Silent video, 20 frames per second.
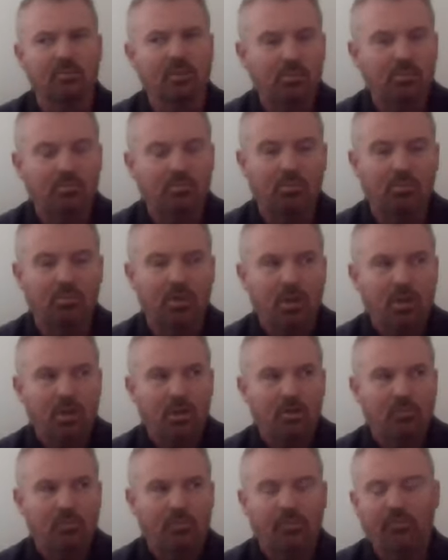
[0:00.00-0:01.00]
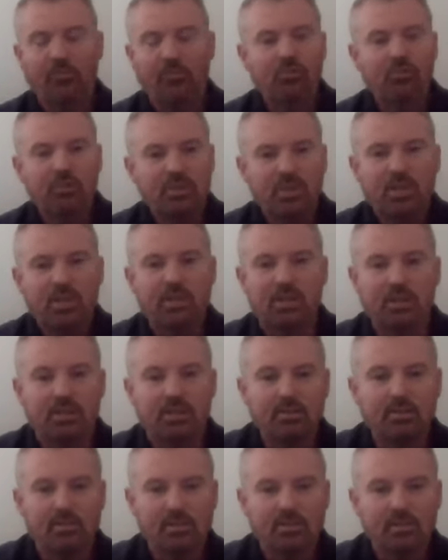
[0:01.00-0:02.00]
Well, for 4
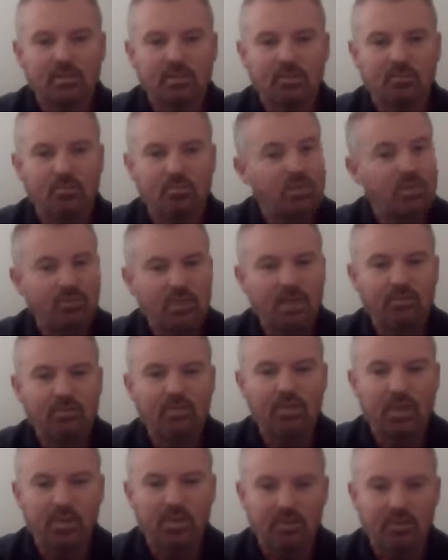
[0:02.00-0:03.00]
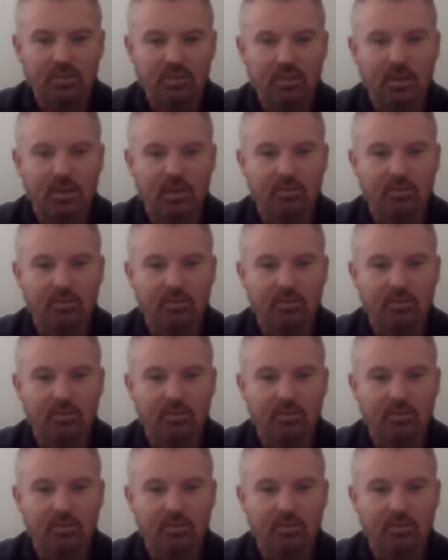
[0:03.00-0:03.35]
years, we've never noticed that.